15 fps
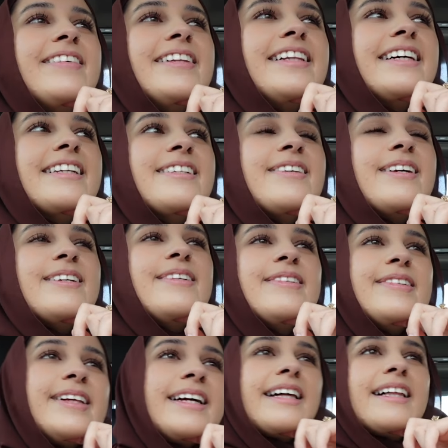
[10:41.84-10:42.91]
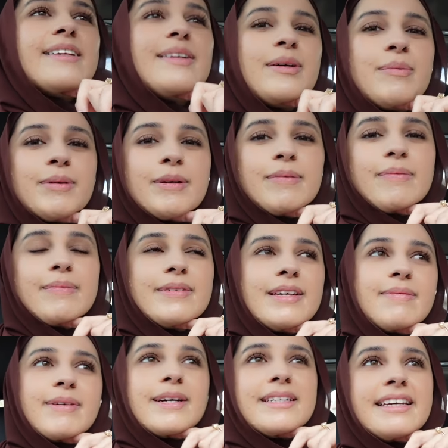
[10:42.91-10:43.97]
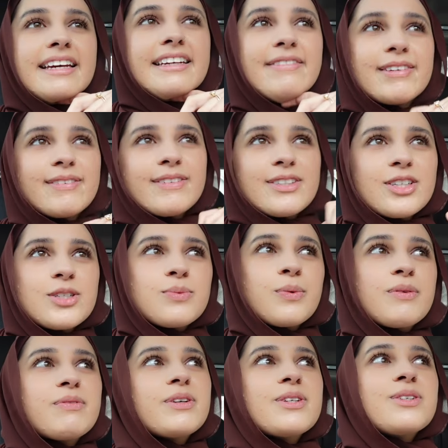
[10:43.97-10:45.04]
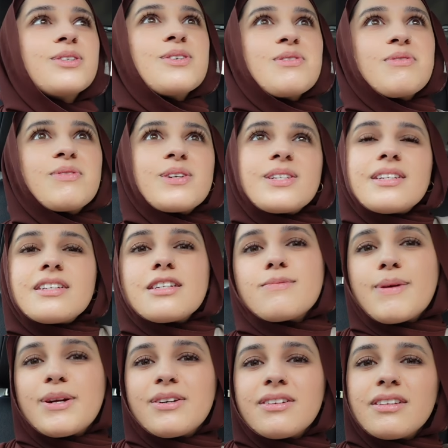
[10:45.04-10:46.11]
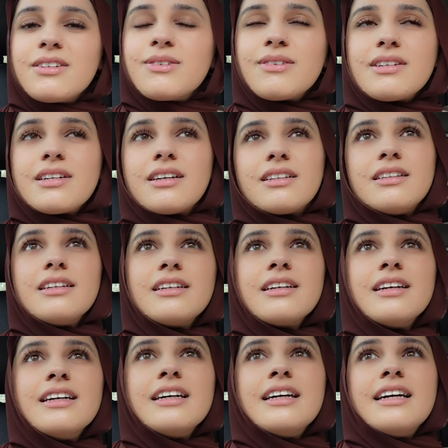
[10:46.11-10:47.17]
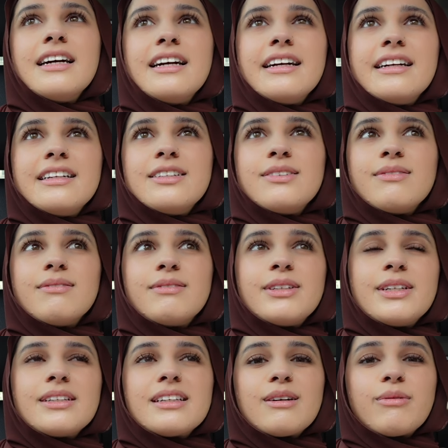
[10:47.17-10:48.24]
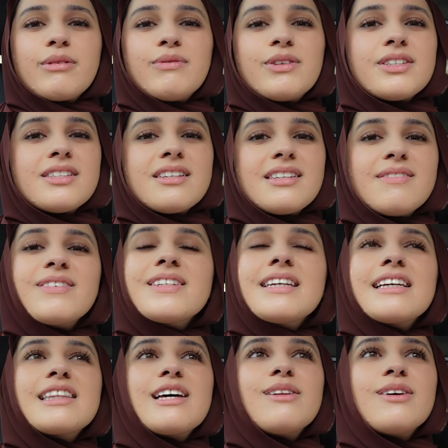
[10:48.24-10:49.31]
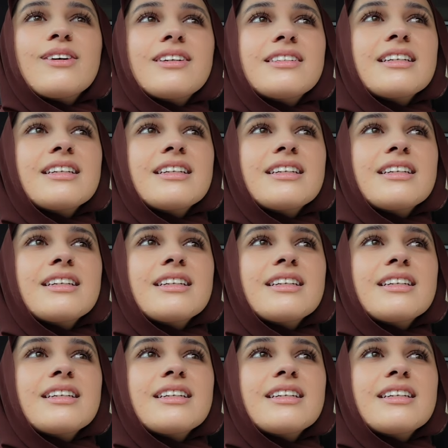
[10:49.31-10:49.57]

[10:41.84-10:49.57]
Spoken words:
Like trying to do like a little bit day by day, even if it's just 1 verse or 2 verses, is better than doing nothing. And reading like 1 verse doesn't even take that long.